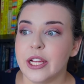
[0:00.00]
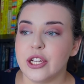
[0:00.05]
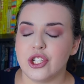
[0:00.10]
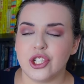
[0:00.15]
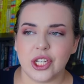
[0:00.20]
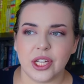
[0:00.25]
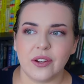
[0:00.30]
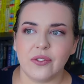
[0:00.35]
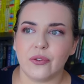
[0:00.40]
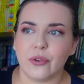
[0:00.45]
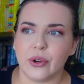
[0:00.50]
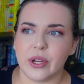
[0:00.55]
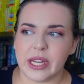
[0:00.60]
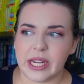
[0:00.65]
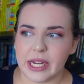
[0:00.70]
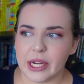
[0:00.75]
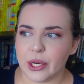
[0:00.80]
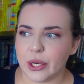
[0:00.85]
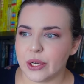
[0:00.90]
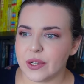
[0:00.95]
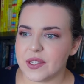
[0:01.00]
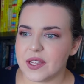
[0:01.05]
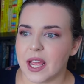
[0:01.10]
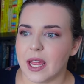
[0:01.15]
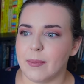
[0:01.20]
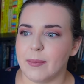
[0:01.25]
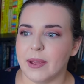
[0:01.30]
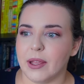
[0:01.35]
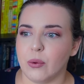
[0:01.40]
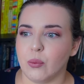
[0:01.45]
She, for years,
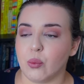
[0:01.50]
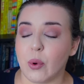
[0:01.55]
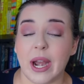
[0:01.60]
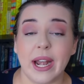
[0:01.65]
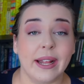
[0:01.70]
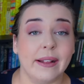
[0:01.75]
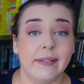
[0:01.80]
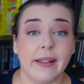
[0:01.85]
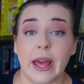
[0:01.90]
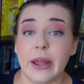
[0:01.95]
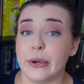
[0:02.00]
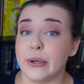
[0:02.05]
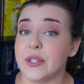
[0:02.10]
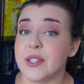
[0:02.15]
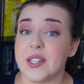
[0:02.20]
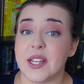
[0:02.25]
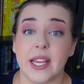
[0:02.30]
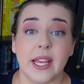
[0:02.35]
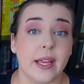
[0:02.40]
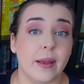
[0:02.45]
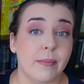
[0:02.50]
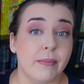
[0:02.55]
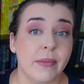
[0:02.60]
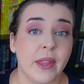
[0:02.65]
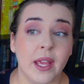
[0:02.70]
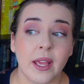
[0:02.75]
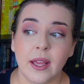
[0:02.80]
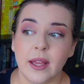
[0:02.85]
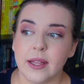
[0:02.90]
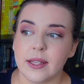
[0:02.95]
had been writing letters to him